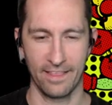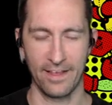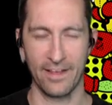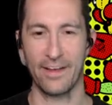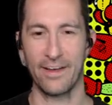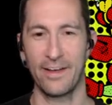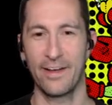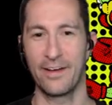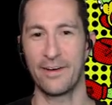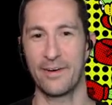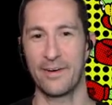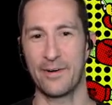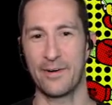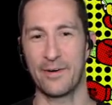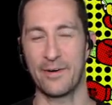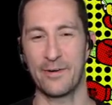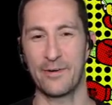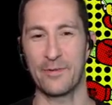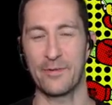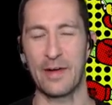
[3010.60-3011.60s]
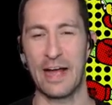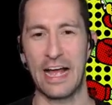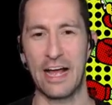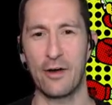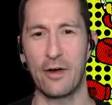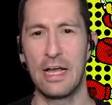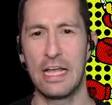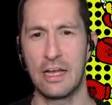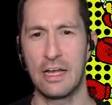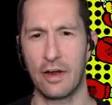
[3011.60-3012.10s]
Oh,
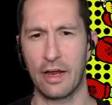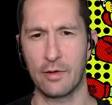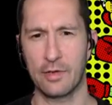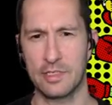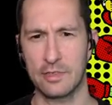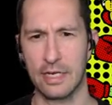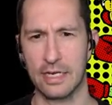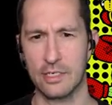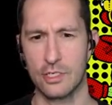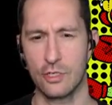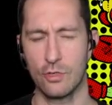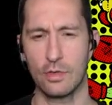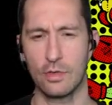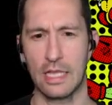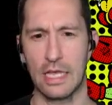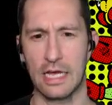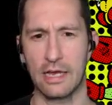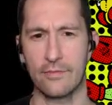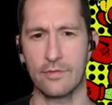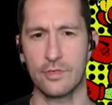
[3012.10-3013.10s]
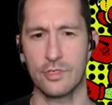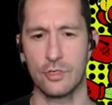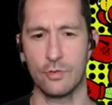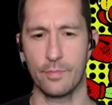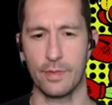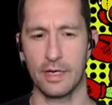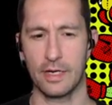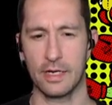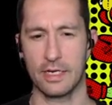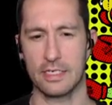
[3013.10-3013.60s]
wow. Okay, we still got 2 lives, 2
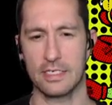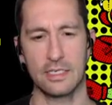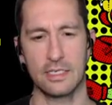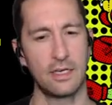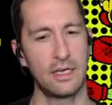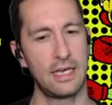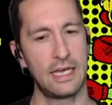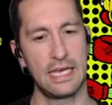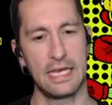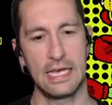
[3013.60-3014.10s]
bugs.